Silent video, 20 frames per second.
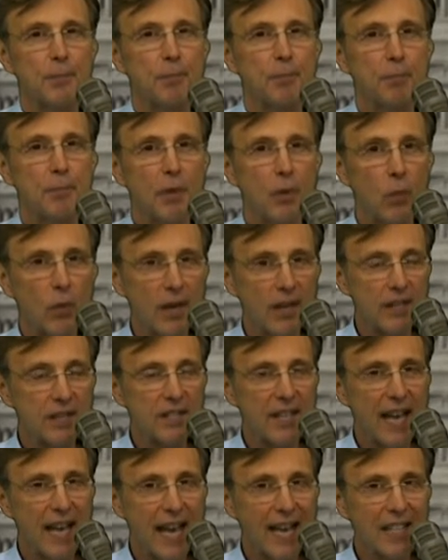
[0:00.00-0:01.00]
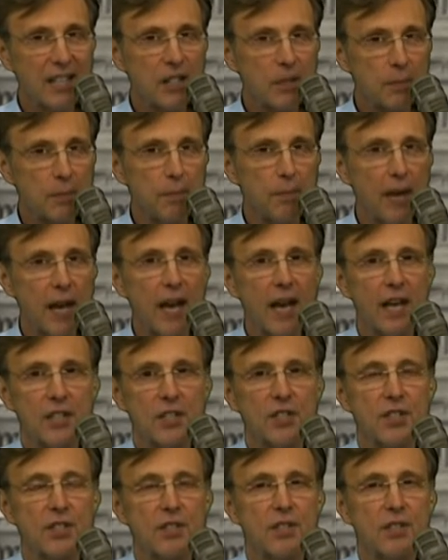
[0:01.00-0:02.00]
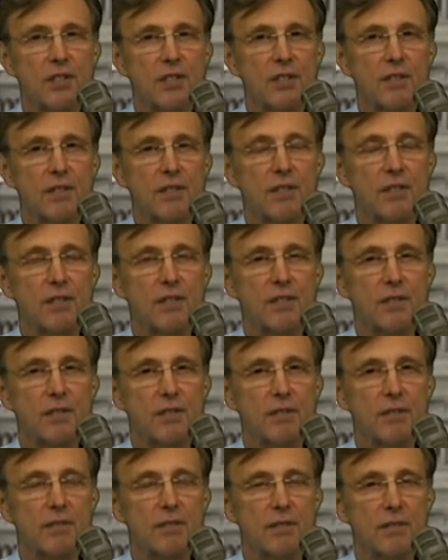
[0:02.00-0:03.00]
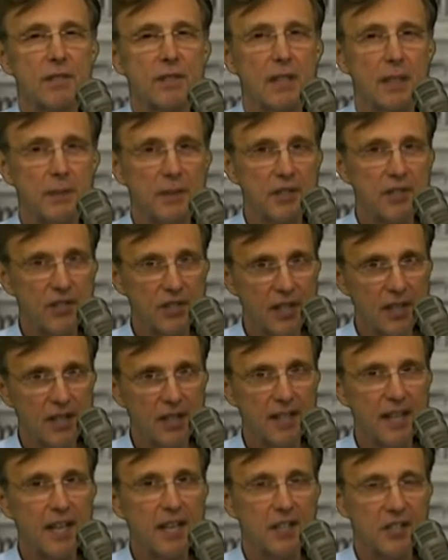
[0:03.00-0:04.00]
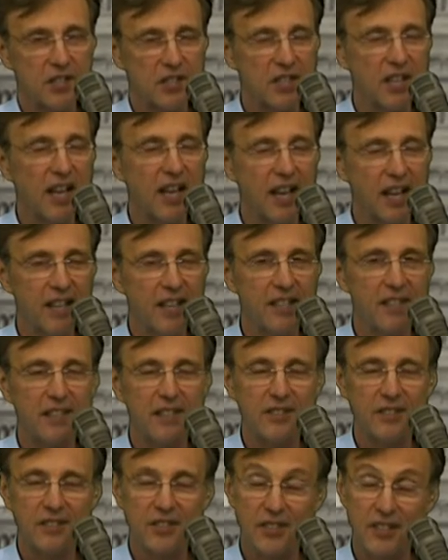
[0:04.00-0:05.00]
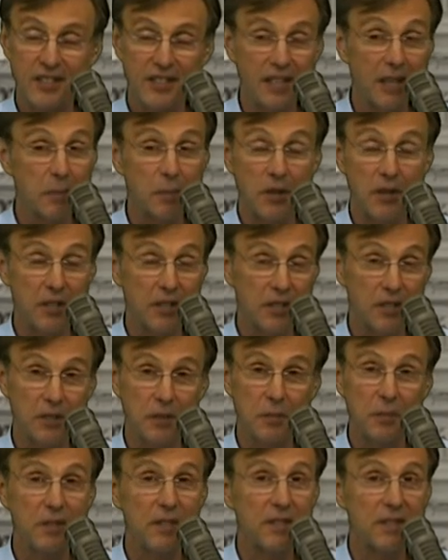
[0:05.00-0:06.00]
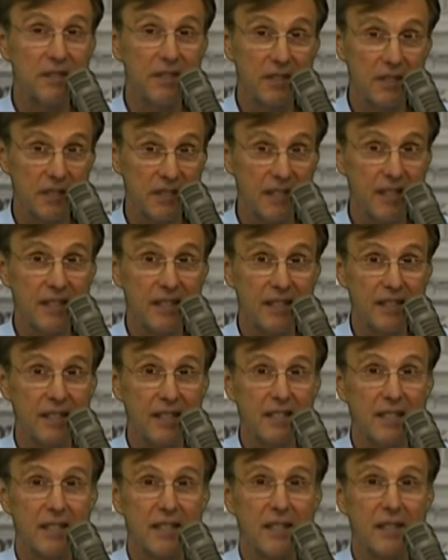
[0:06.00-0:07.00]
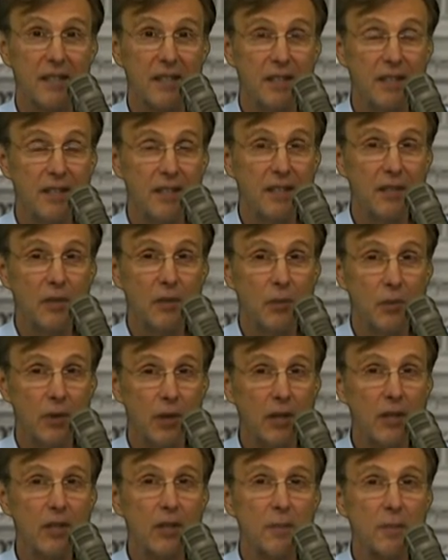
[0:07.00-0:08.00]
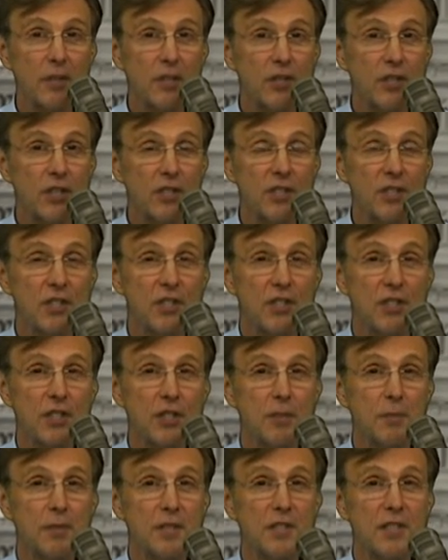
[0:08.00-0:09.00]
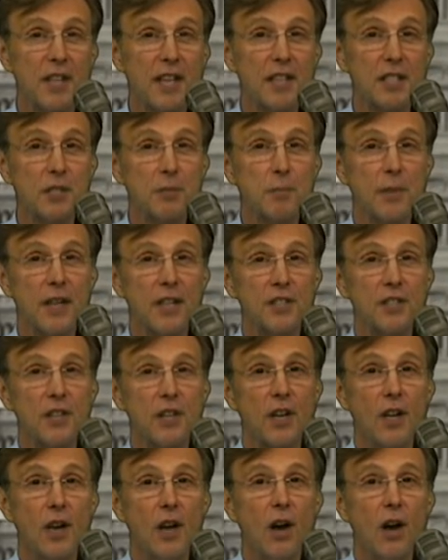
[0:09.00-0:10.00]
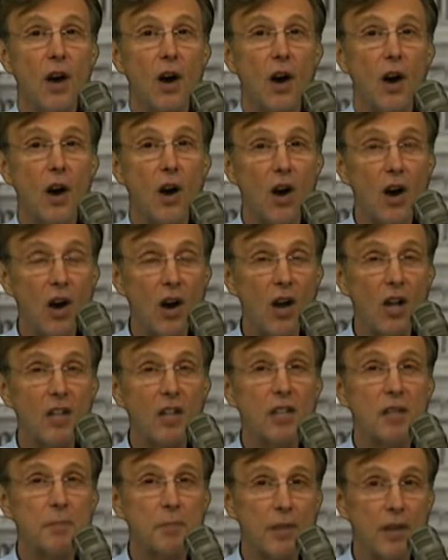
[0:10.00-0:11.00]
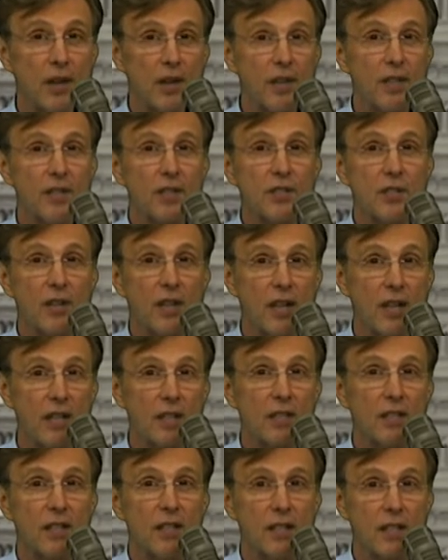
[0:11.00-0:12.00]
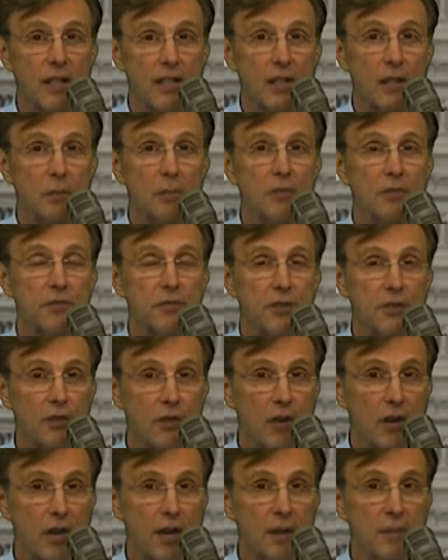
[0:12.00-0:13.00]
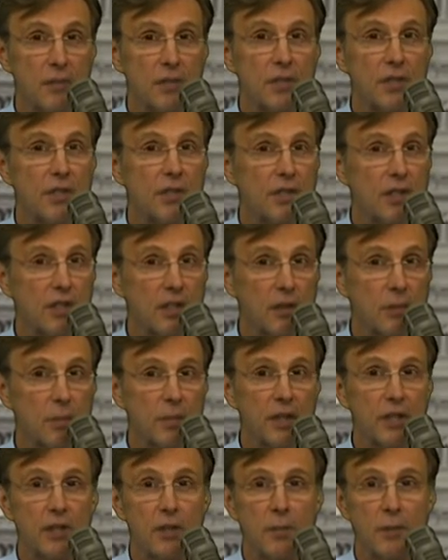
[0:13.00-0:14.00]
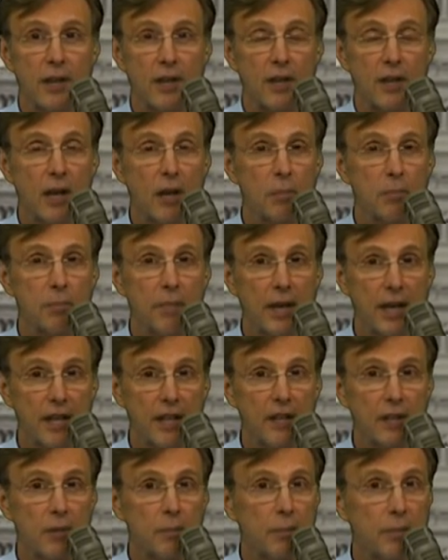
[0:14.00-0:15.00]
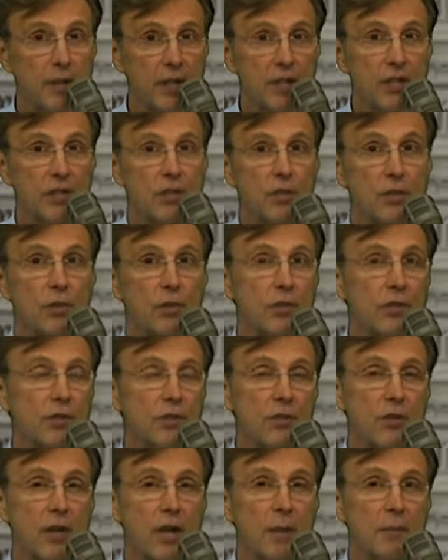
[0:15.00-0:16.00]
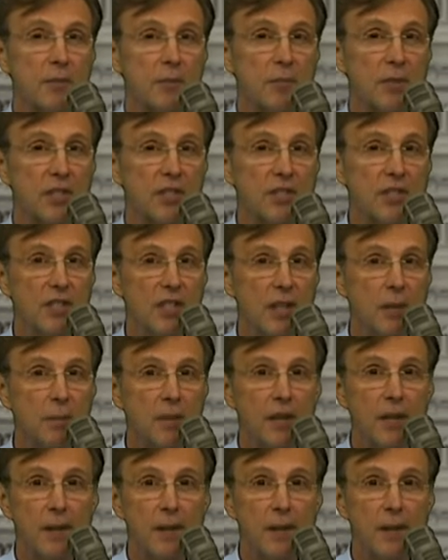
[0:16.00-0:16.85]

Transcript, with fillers: But when it's at its best, I mean, setting that aside, which is damn hard to do, but setting that aside, when our criminal justice system is at its best, all Americans are held accountable for crimes that they commit, no matter how petty or minuscule those crimes may seem,